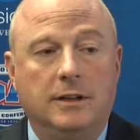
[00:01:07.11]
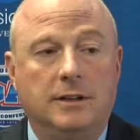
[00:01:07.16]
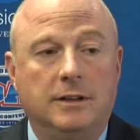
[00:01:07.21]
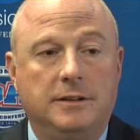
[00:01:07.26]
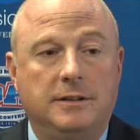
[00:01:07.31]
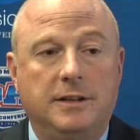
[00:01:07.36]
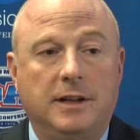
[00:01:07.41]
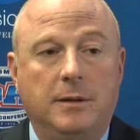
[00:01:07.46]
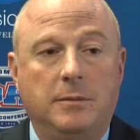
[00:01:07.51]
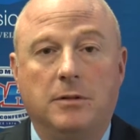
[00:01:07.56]
the
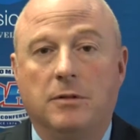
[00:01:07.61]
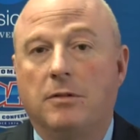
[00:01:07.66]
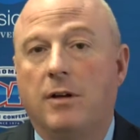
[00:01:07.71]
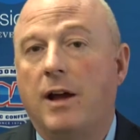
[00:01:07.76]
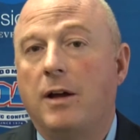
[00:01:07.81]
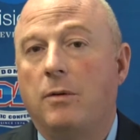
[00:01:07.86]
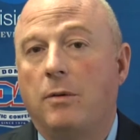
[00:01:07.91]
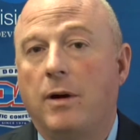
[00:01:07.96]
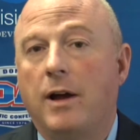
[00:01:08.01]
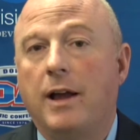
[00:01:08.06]
team the
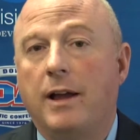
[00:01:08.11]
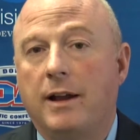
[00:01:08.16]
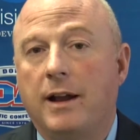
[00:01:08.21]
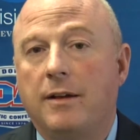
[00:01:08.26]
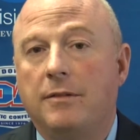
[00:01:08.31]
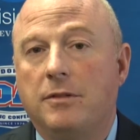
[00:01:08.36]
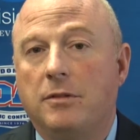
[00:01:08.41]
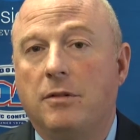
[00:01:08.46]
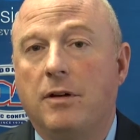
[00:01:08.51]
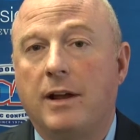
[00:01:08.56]
right way and
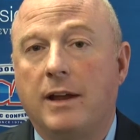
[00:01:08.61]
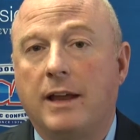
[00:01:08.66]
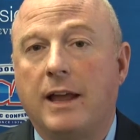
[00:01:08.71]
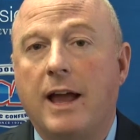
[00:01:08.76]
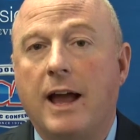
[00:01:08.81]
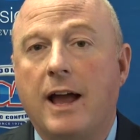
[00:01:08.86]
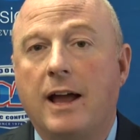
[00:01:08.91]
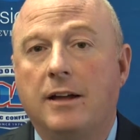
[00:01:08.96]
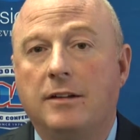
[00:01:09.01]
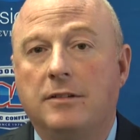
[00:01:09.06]
have the right
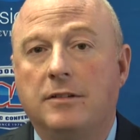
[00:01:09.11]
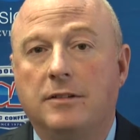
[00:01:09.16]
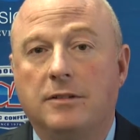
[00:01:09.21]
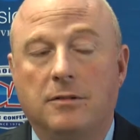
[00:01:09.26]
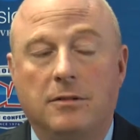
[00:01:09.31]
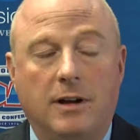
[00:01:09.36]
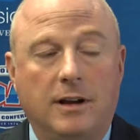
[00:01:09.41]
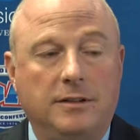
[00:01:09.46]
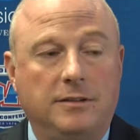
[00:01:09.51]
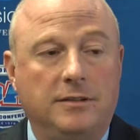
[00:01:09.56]
guys in
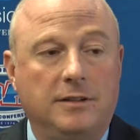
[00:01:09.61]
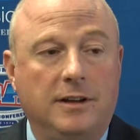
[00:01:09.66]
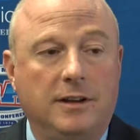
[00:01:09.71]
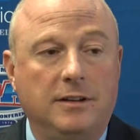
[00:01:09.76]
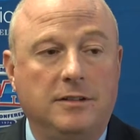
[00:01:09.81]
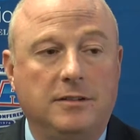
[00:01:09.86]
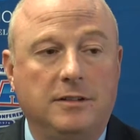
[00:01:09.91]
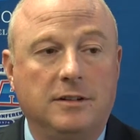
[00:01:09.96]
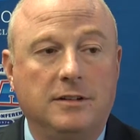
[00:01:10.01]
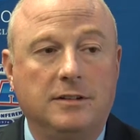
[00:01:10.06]
the right
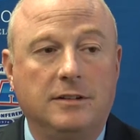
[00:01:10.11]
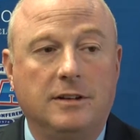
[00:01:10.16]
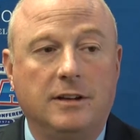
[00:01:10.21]
seats